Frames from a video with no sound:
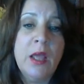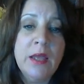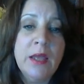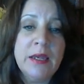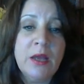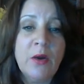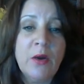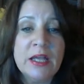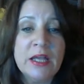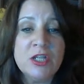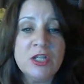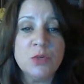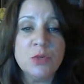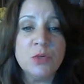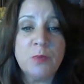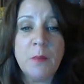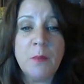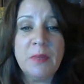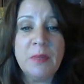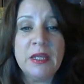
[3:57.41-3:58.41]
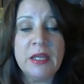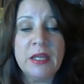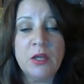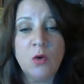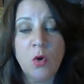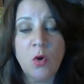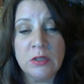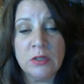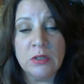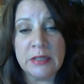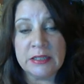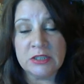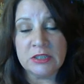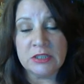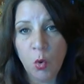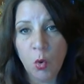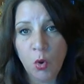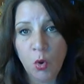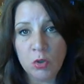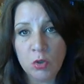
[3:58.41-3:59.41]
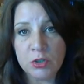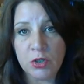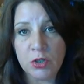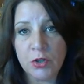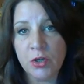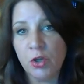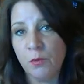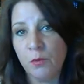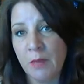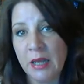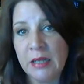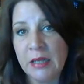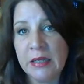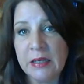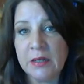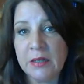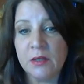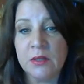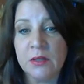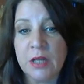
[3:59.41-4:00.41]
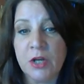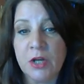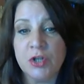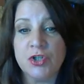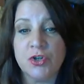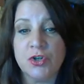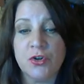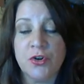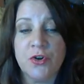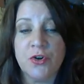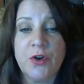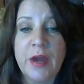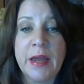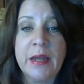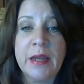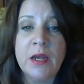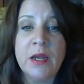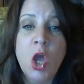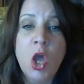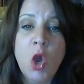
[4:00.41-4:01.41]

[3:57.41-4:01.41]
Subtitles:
Now, as your puppy gets older, you may need a larger crate.